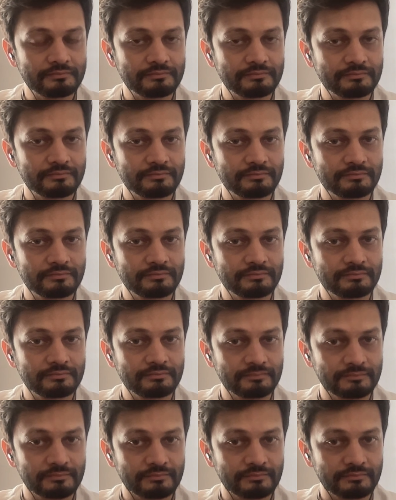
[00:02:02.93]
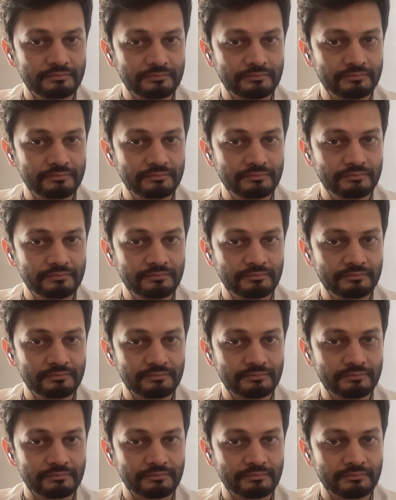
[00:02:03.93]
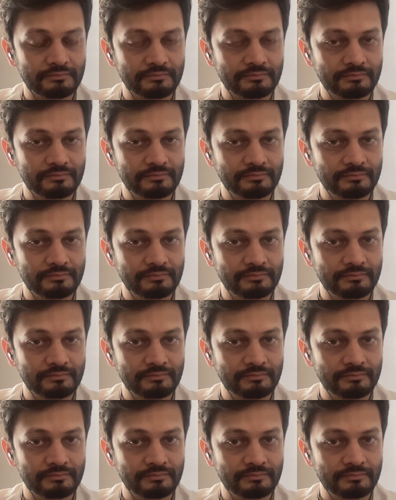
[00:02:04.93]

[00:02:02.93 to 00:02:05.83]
The person shown says nothing.